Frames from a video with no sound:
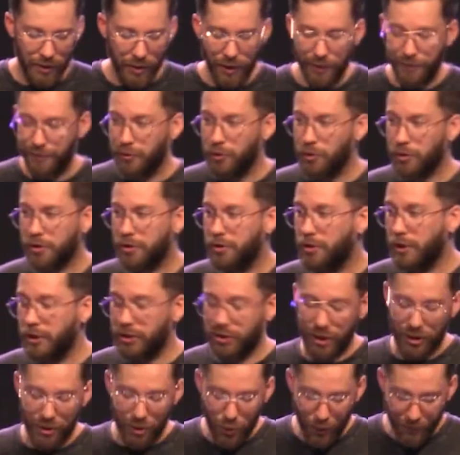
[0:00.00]
If you're a
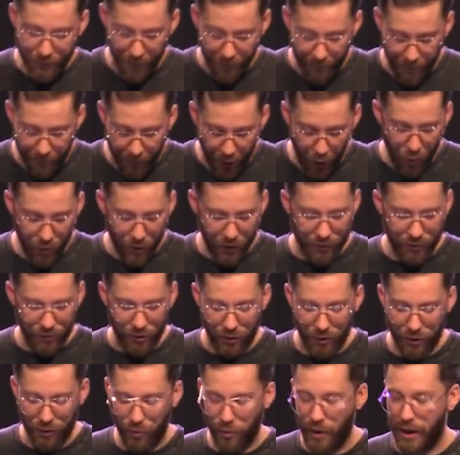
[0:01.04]
Christian, you have to vote a
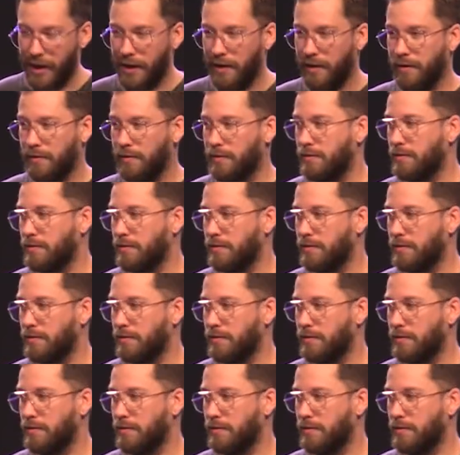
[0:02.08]
certain way.